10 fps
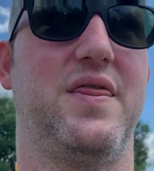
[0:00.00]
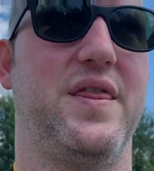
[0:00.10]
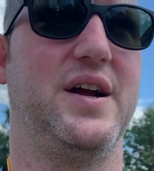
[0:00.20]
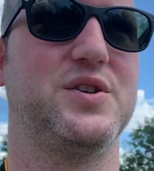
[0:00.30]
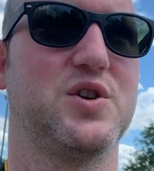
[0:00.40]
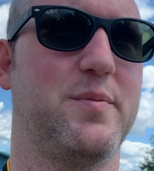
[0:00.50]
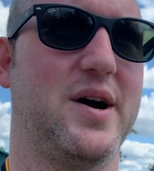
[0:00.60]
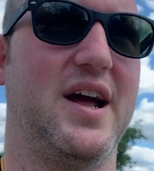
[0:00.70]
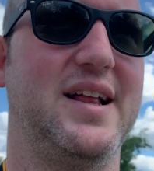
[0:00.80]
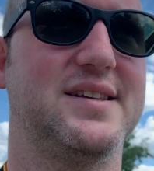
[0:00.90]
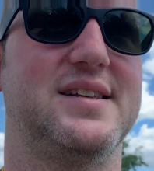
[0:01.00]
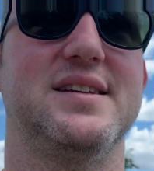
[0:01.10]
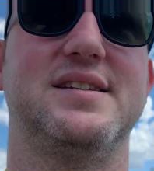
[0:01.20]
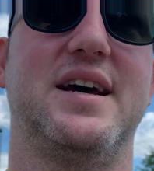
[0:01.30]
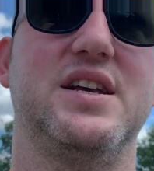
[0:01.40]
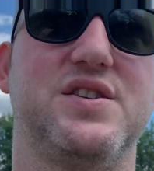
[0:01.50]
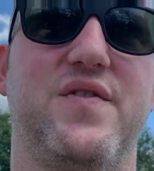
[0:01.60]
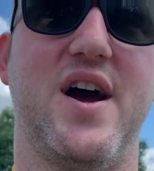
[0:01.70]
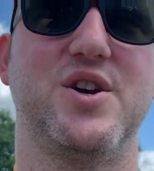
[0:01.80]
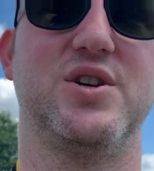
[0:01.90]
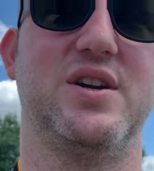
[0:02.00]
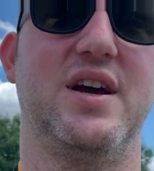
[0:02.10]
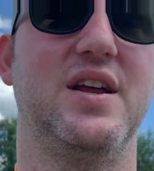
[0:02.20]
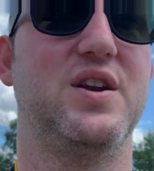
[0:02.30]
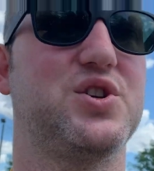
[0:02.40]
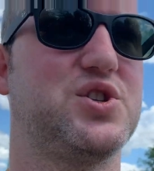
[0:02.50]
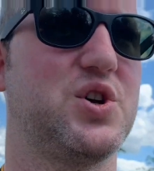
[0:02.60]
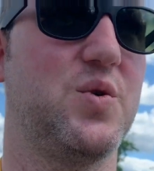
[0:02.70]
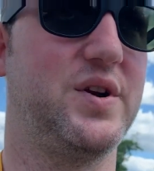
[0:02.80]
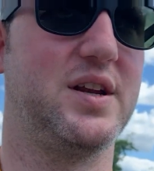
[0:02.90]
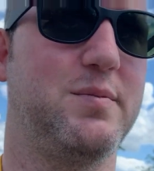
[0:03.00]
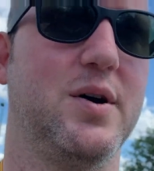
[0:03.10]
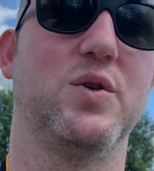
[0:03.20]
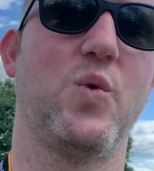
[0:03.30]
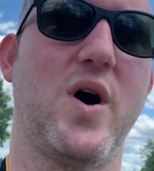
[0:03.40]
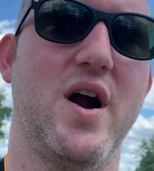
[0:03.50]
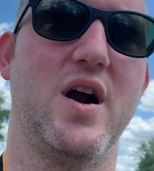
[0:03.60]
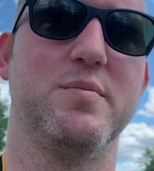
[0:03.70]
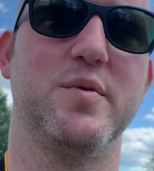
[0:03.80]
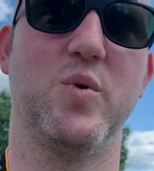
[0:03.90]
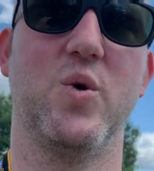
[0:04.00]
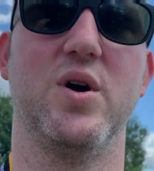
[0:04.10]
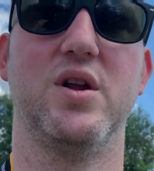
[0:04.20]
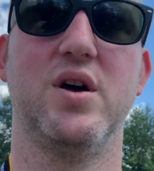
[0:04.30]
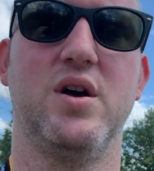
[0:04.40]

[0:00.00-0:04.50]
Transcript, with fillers: things are about instant satisfaction and it is so neat to be able to wire up a board